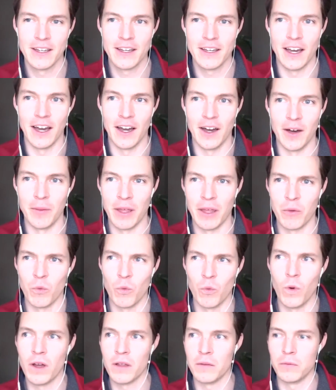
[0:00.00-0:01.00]
And
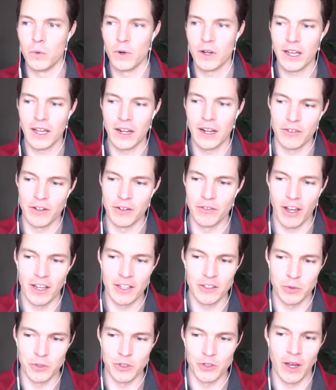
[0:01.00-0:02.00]
what kind of
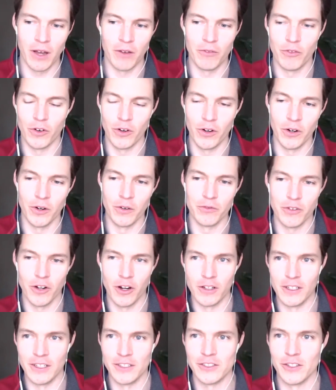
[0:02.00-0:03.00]
advice would you have for
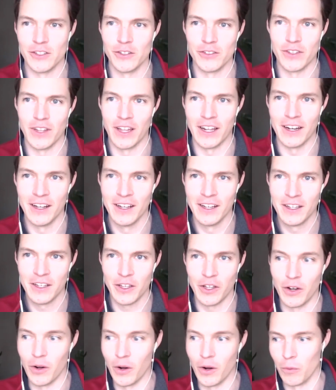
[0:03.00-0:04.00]
our listeners that,
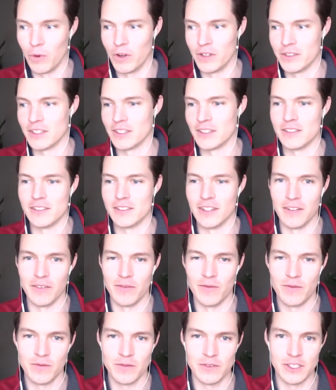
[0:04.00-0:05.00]
are wanting to
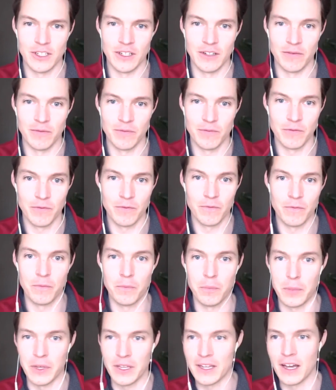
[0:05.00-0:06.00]

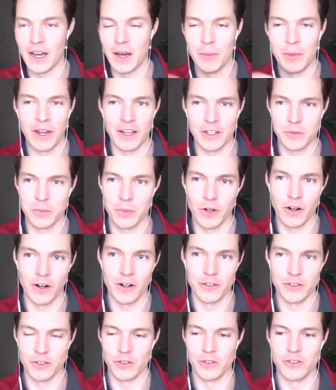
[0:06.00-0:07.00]
become an expert on a
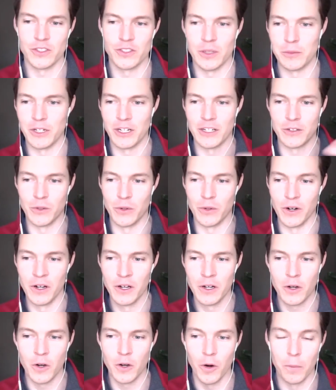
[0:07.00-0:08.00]
certain subject, or
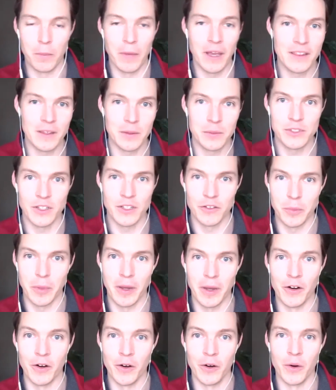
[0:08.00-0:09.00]
make themselves
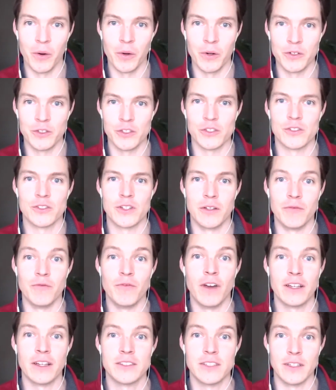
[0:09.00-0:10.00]
better, or just
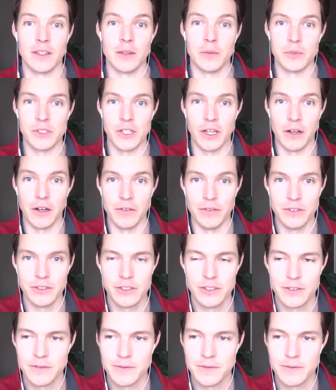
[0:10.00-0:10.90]
invest in themselves?